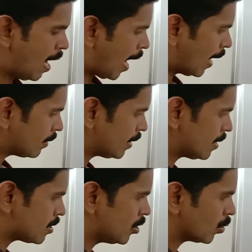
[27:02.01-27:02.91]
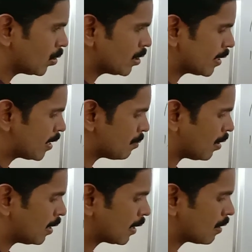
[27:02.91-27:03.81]
And these nucleotide
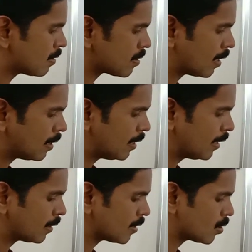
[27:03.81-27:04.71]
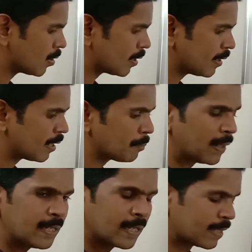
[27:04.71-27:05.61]
molecules are linked together
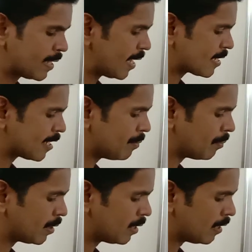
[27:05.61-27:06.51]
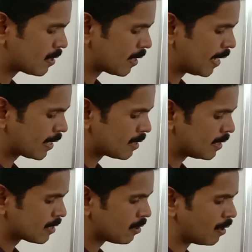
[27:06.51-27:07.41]
by a reaction. This reaction
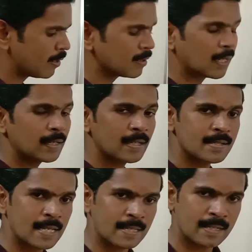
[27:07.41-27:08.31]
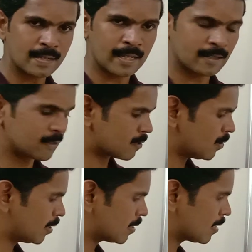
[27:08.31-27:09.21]
is called condensation reaction.
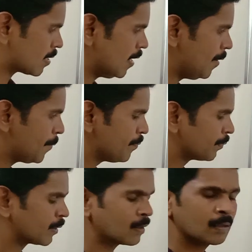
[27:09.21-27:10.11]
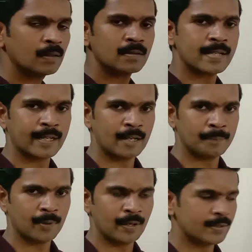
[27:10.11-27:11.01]
So this is the second
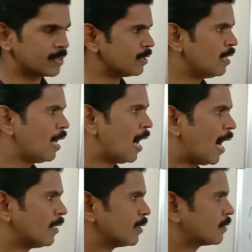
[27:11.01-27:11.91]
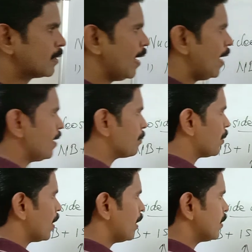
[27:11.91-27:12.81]
point. And the third
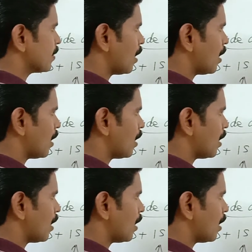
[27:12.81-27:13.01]
point